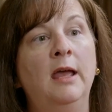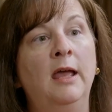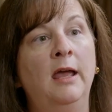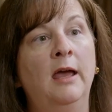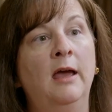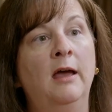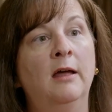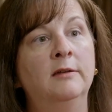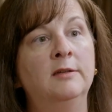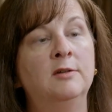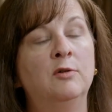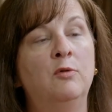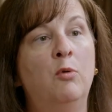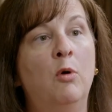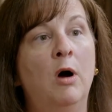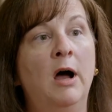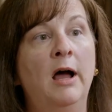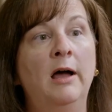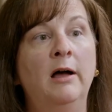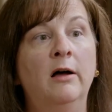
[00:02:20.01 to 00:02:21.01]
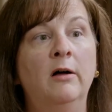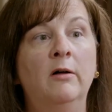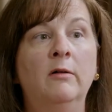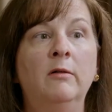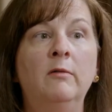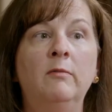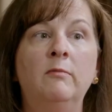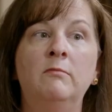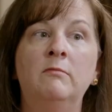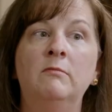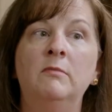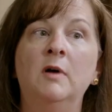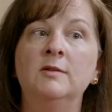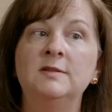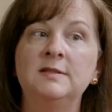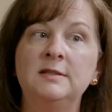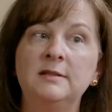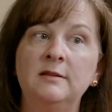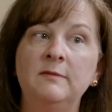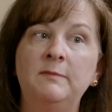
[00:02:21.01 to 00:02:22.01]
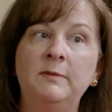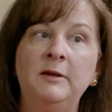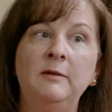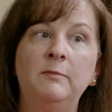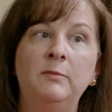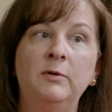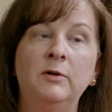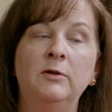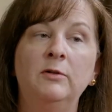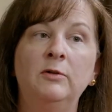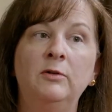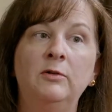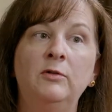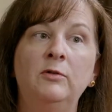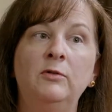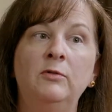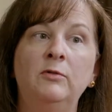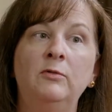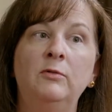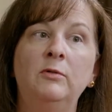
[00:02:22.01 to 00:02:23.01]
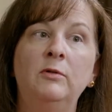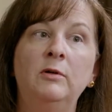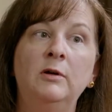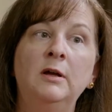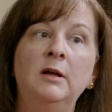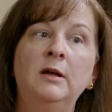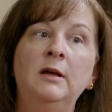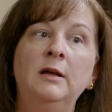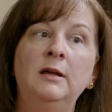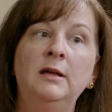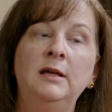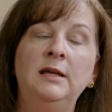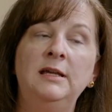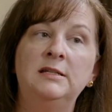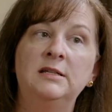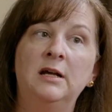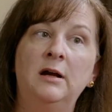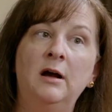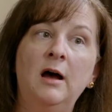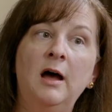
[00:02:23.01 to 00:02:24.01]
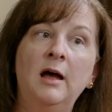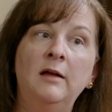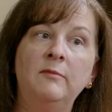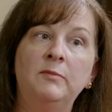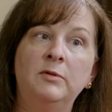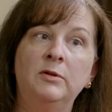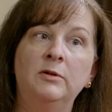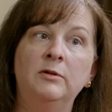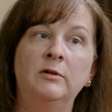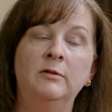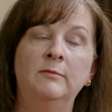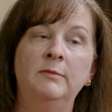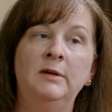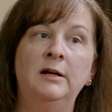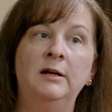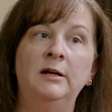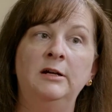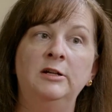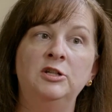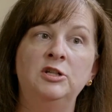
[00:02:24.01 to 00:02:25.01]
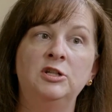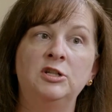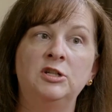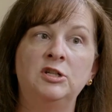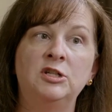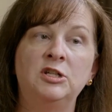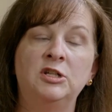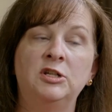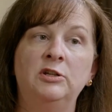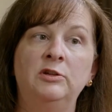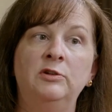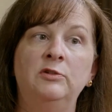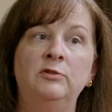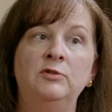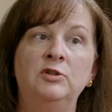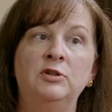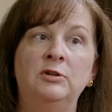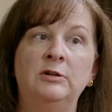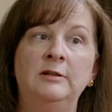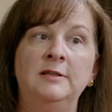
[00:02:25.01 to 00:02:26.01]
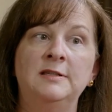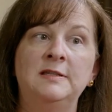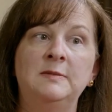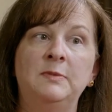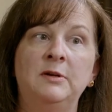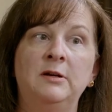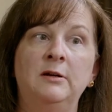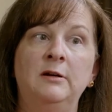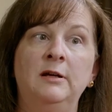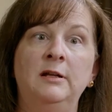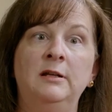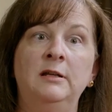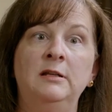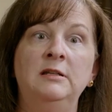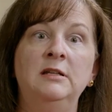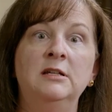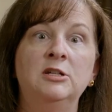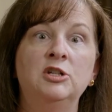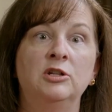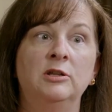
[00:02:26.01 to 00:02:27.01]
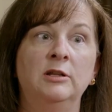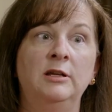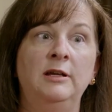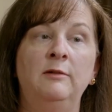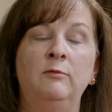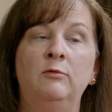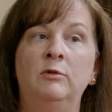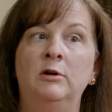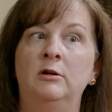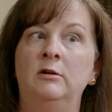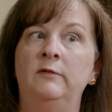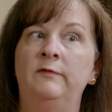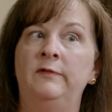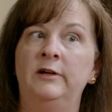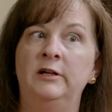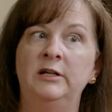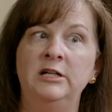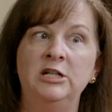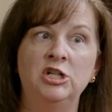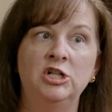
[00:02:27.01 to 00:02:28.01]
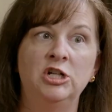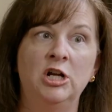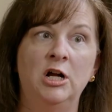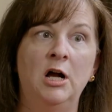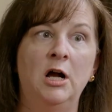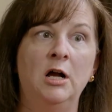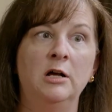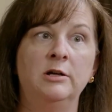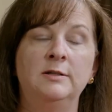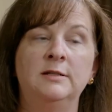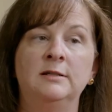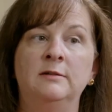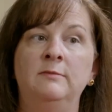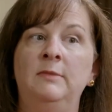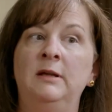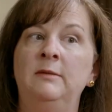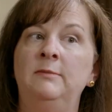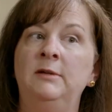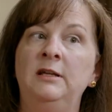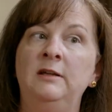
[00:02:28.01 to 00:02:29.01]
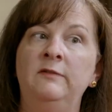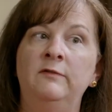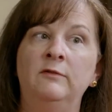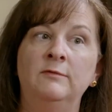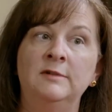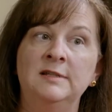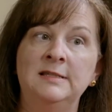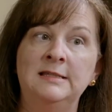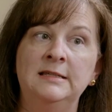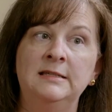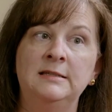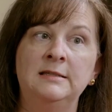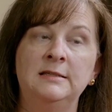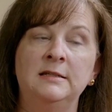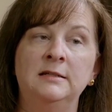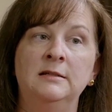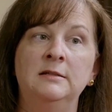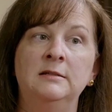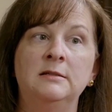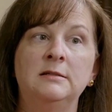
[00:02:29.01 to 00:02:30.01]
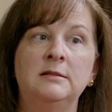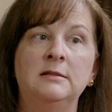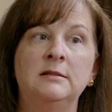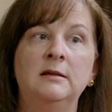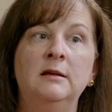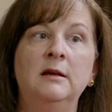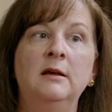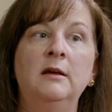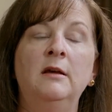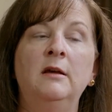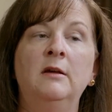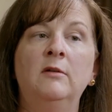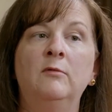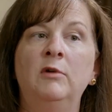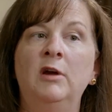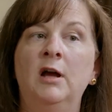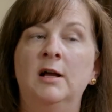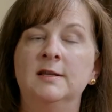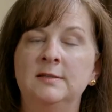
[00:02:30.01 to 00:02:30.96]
And while most of the people who he taught plural marriage to during this period initially were very shocked and maybe even resistant, we